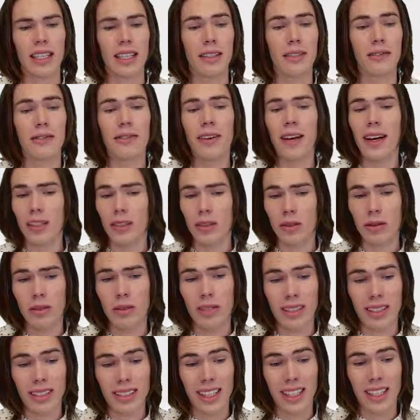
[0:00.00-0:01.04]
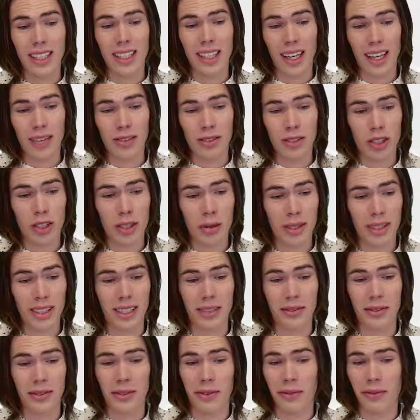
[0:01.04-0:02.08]
In fact, they have so many
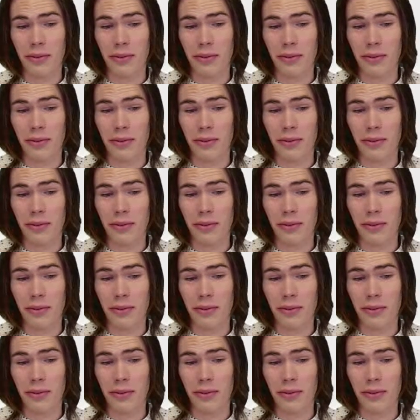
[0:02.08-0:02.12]
different